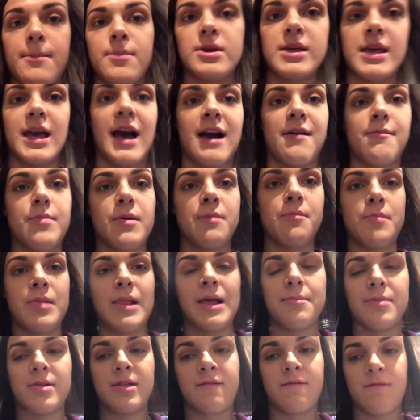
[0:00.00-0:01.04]
But yeah, I've been
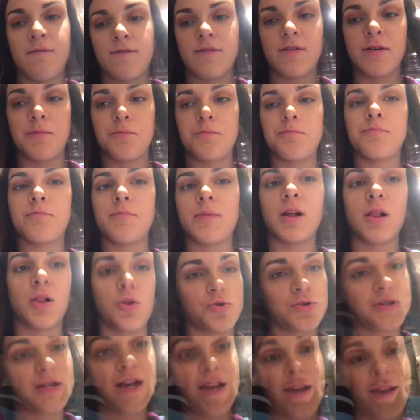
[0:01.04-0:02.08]
blabbling for a
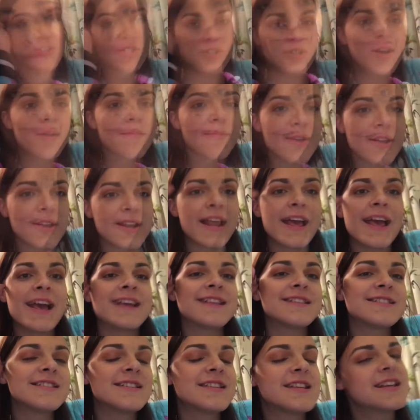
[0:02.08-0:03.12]
long time. So I'm going to
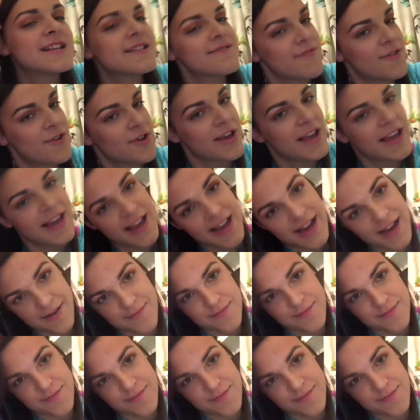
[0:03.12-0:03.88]
end today's vlog here.